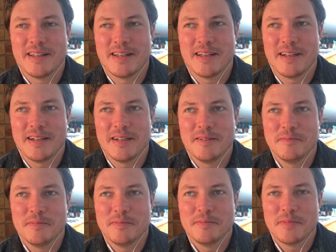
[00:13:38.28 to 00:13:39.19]

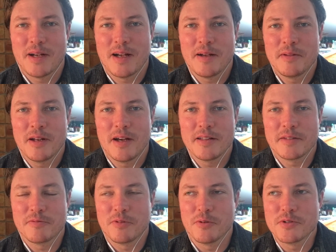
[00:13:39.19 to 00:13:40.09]
I
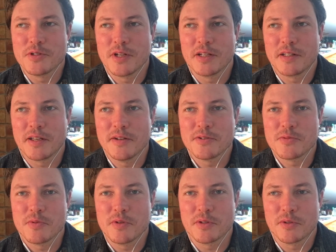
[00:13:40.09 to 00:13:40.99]
think Florence Nightingale is
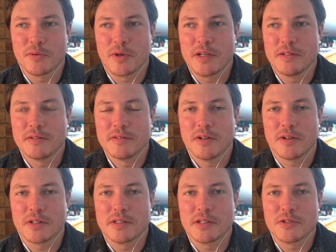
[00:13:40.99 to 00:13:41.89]
one of the great
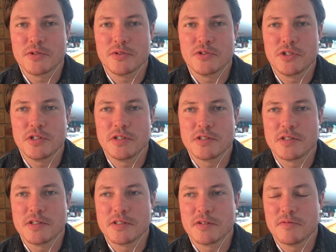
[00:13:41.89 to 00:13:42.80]
architectural
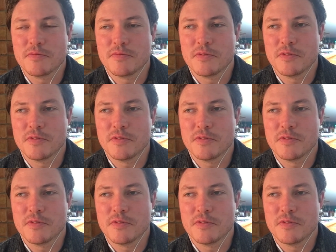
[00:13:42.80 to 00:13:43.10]
geniuses of